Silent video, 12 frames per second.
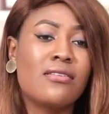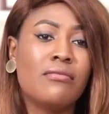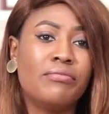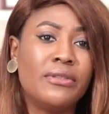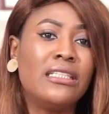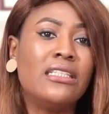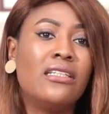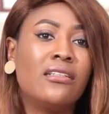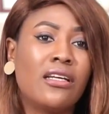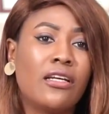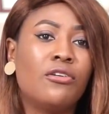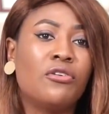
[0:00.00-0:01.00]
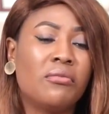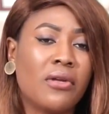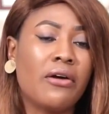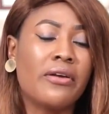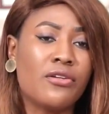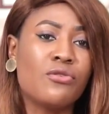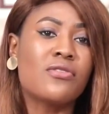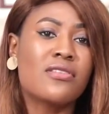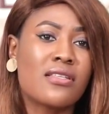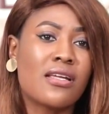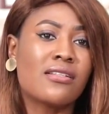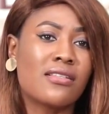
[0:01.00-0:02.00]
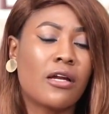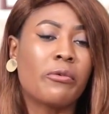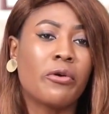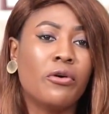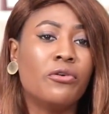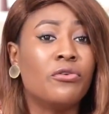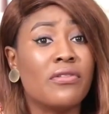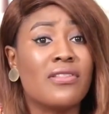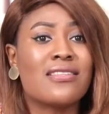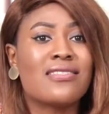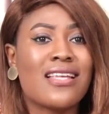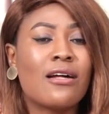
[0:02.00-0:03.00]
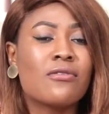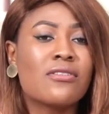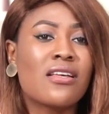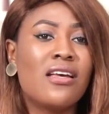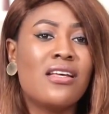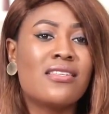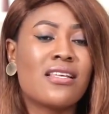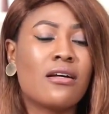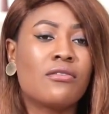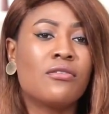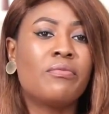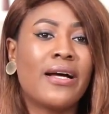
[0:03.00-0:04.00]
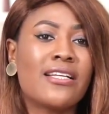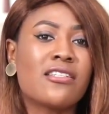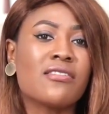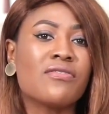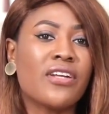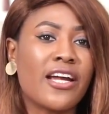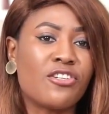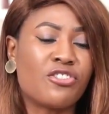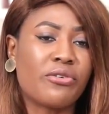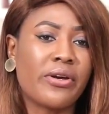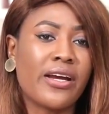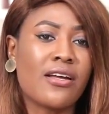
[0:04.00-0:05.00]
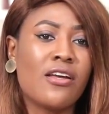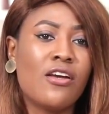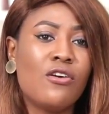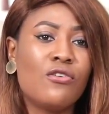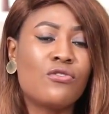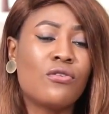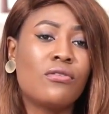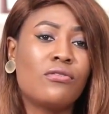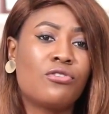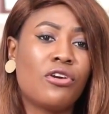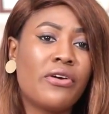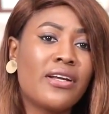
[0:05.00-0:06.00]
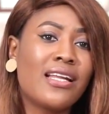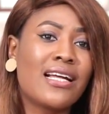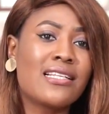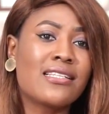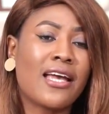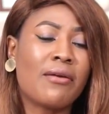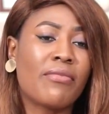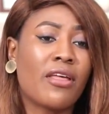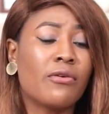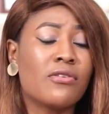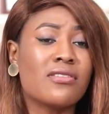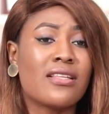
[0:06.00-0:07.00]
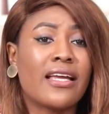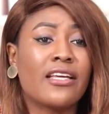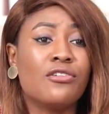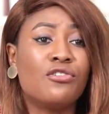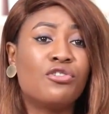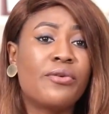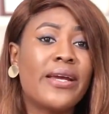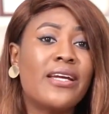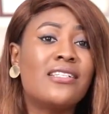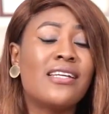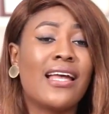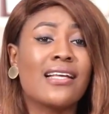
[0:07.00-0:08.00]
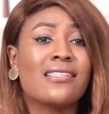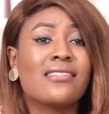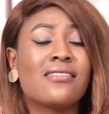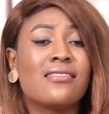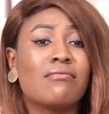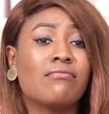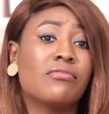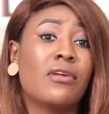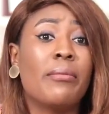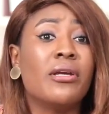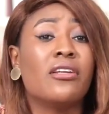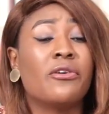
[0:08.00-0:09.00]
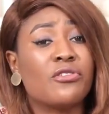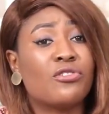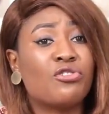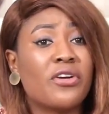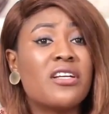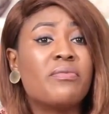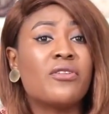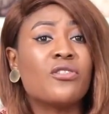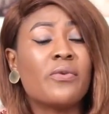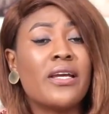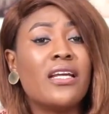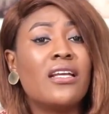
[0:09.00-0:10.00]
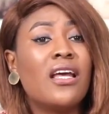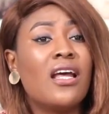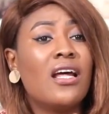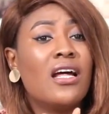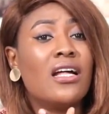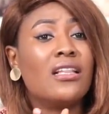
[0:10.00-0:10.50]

Benin Kingdom, now Edo State, like we all know in the south, southern part of Nigeria. So during that time, there was like a trade ex, I mean, there was trade between uh,